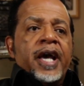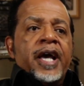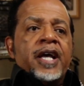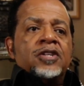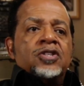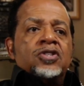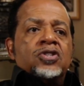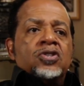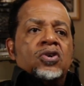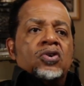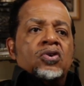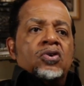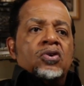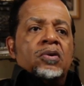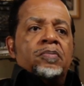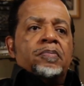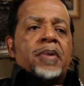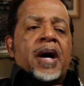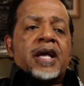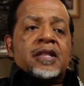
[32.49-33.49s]
and
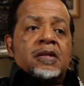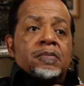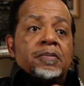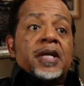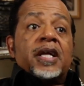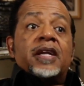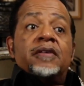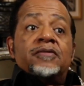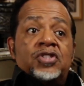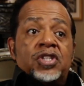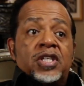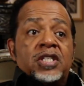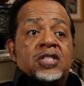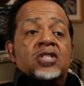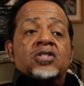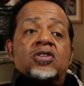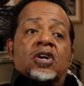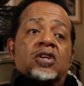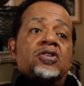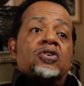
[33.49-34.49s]
so by the blood of
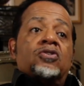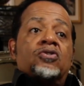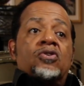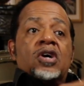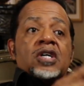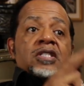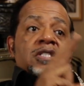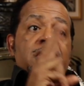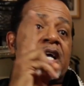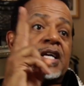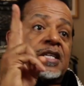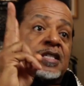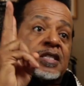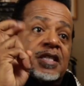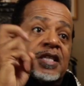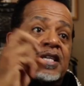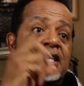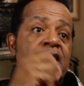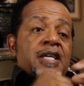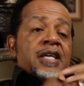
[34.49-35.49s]
Jesus on the cross as
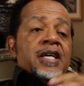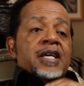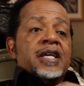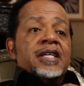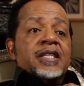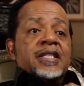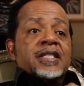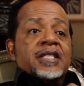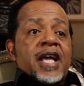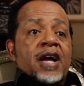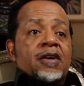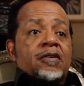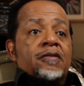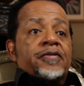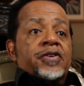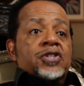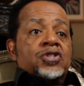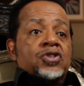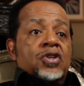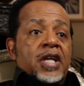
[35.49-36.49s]
the
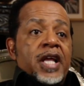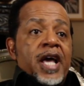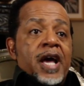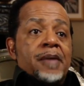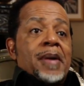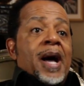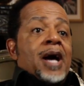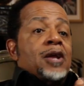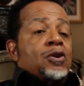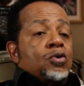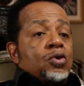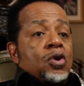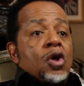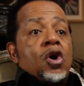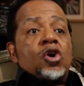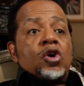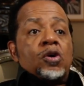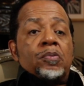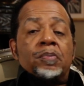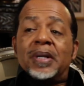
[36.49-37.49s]
sacrificial lamb. I no
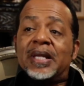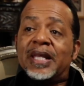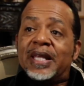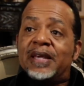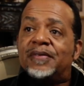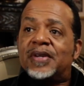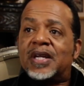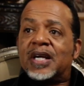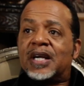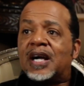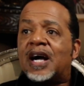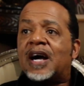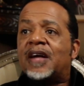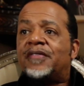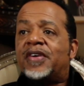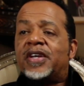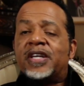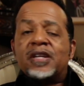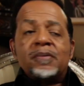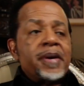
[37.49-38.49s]
longer believe in a
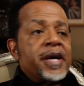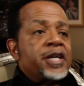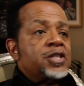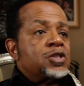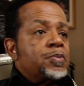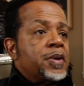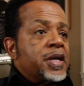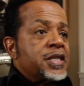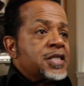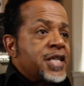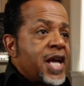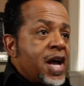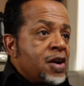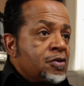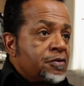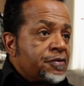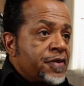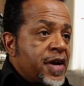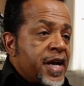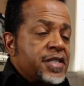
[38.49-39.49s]
God that demands blood
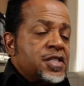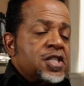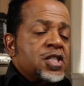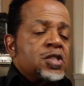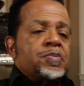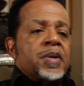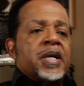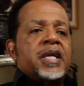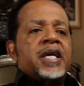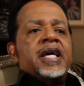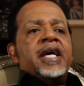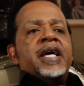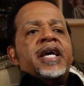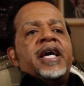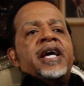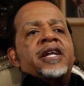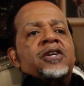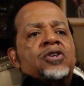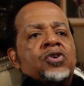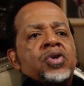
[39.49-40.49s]
sacrifices, but
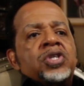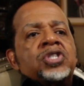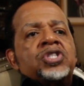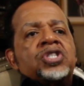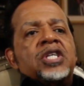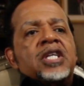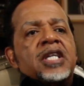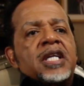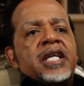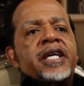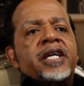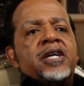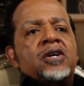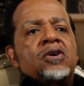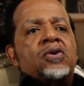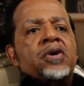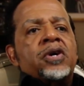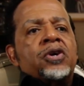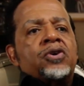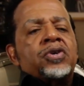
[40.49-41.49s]
in Christian
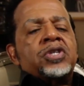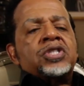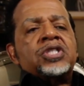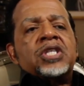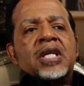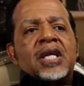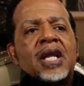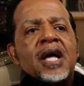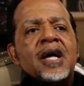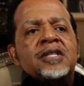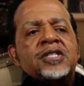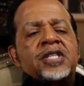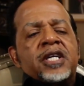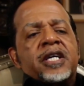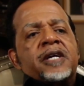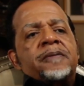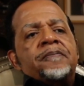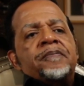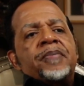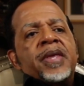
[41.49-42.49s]
lingo, in Christian
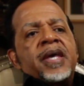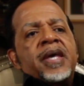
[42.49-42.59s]
logic,